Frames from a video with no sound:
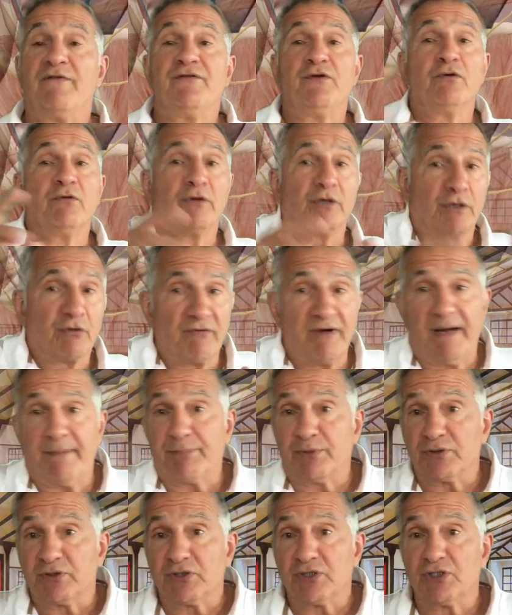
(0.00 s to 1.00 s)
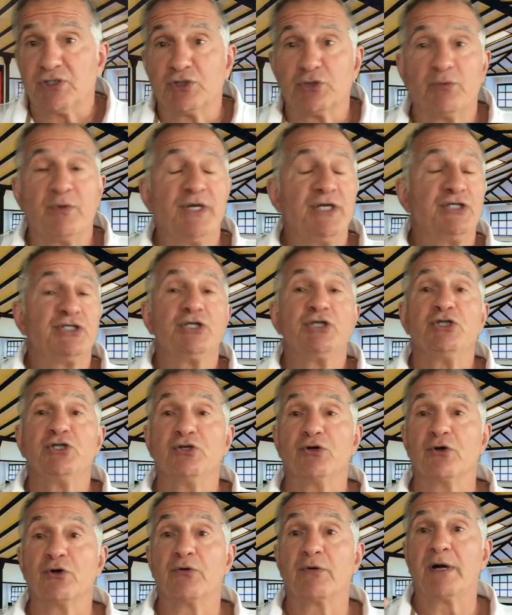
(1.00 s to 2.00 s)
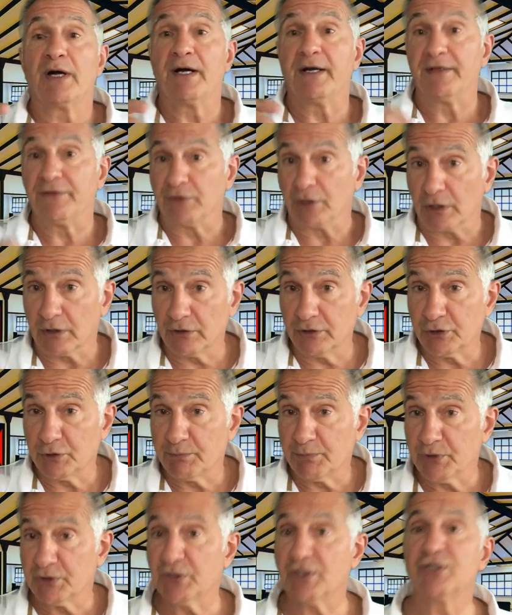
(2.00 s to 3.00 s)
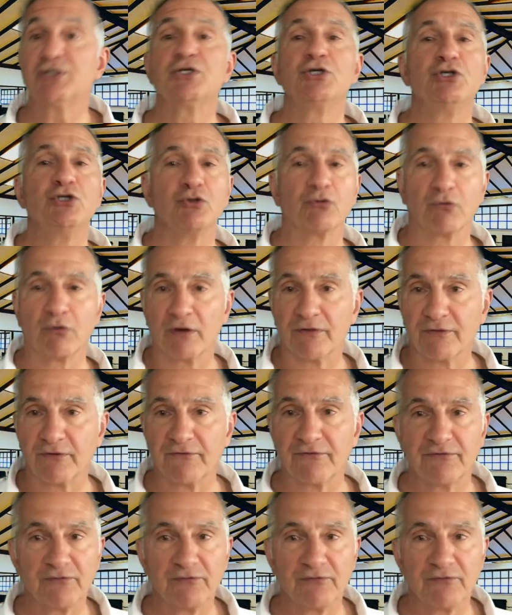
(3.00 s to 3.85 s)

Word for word: if you're in a grappling situation, you're uh, in the clinch position, you're on the